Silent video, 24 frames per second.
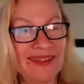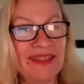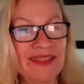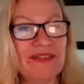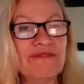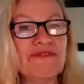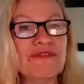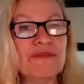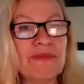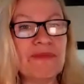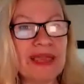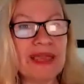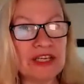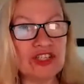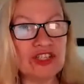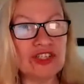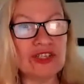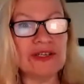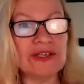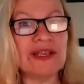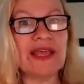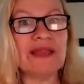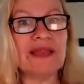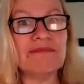
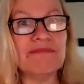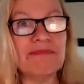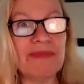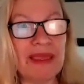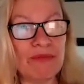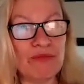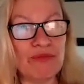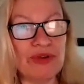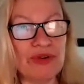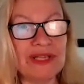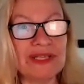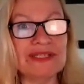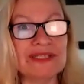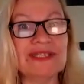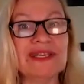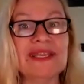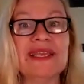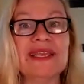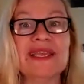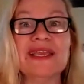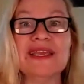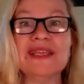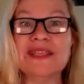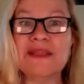information and memories
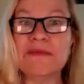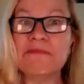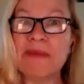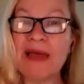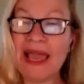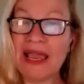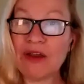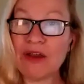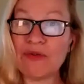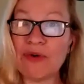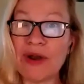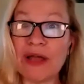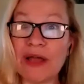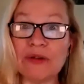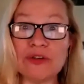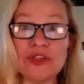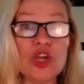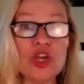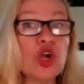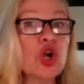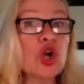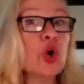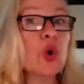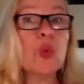in the
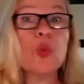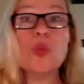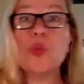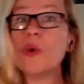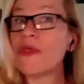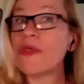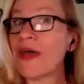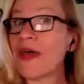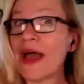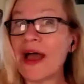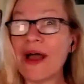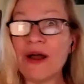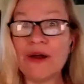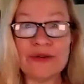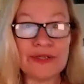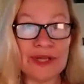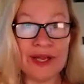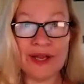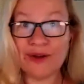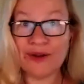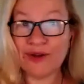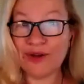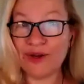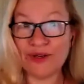background without
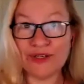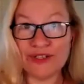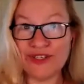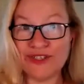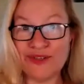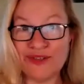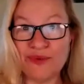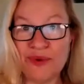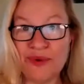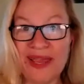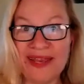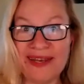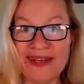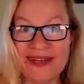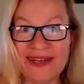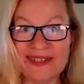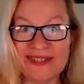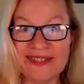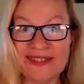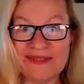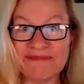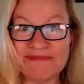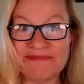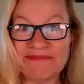our conscious
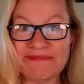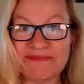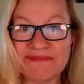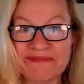awareness.